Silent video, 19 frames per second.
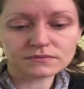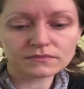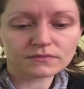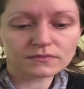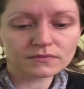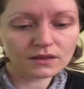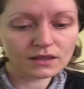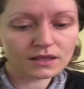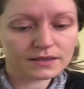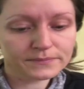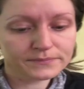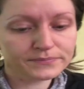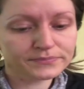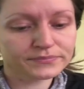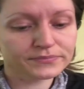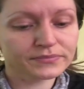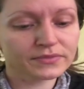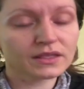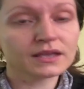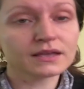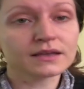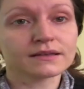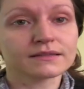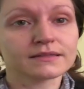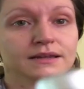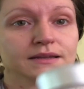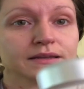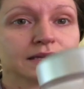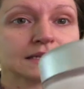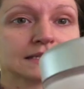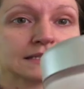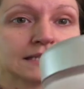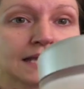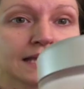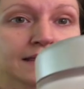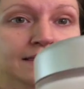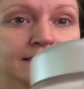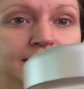Okay, and then I'm going to
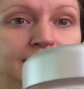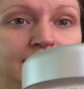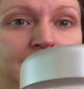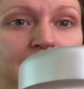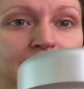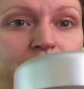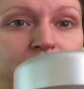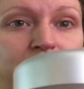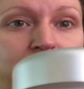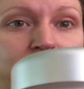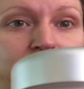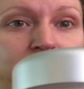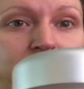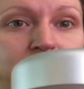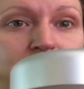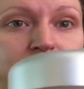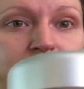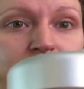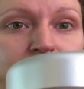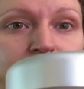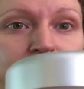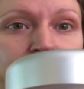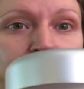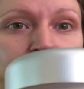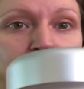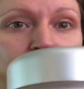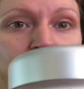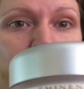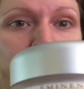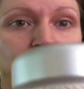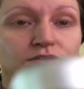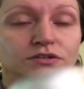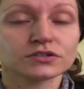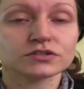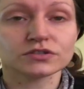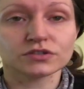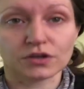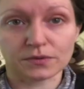take the Eminence
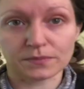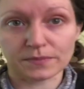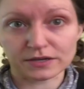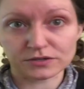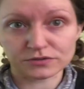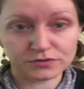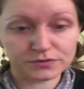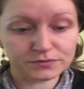Snow Mushroom.